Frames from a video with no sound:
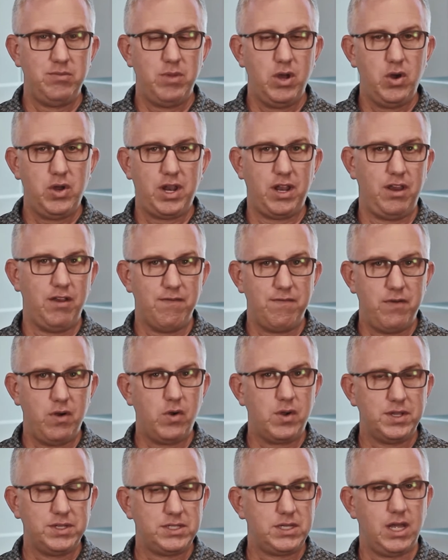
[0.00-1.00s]
mode and you're
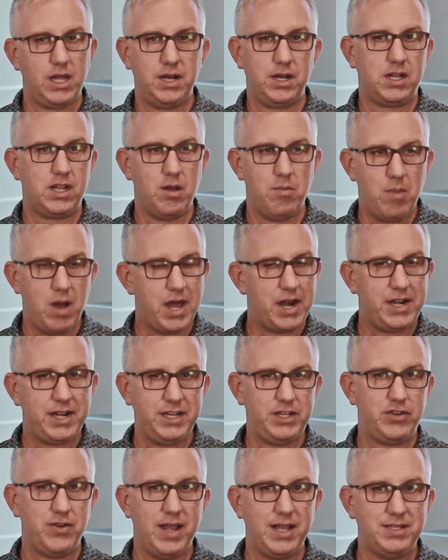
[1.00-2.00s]
focused on commodity
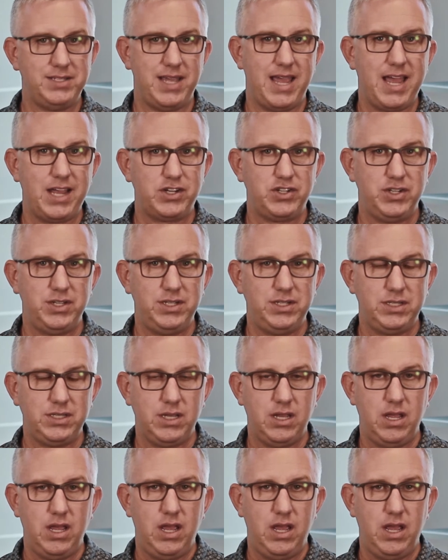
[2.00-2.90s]
transactions,